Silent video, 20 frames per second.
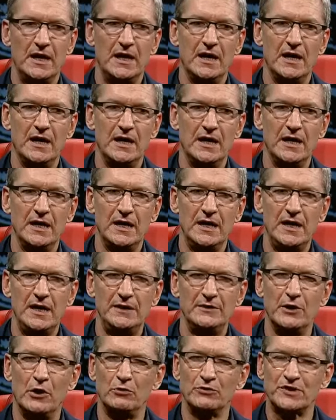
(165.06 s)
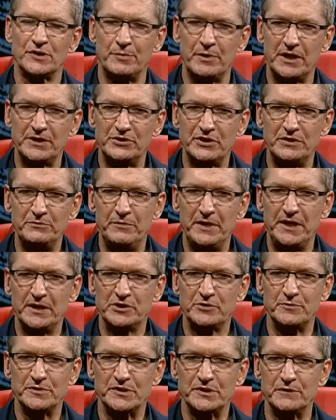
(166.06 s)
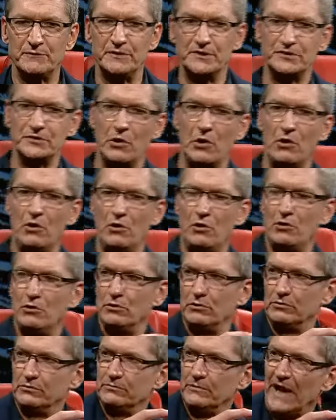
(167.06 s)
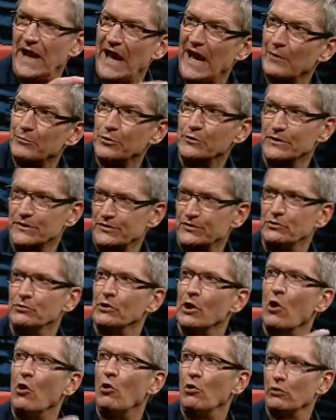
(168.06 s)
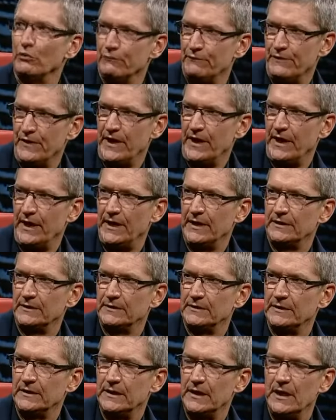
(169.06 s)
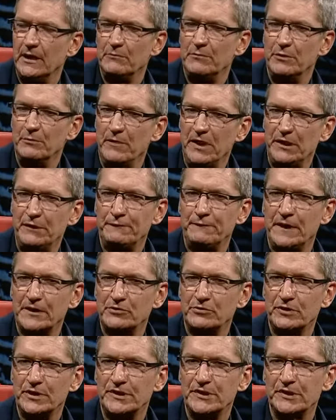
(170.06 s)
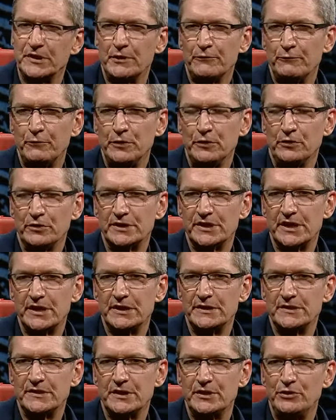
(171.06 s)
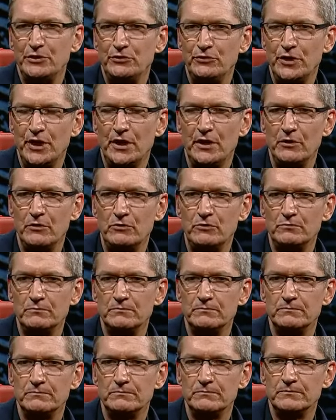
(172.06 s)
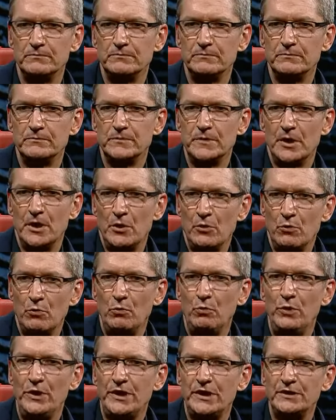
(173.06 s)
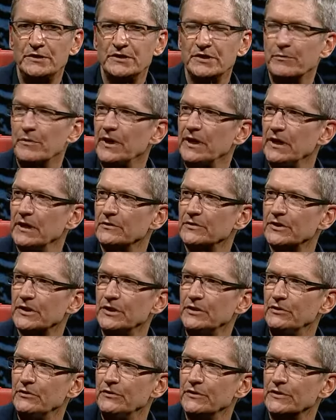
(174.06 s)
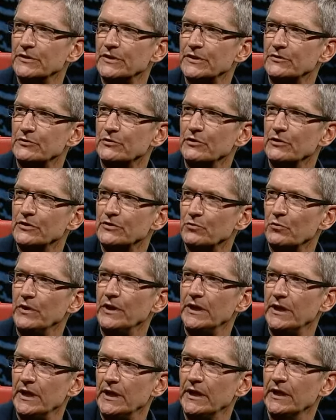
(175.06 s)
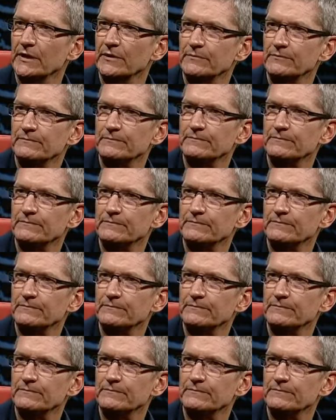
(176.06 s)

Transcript: uh, and the whole supply chain management stuff is all, Apple is doing all of that. But manufacturing itself, we looked at it and said, you know, we can, somebody else can do this as good as we can. And is that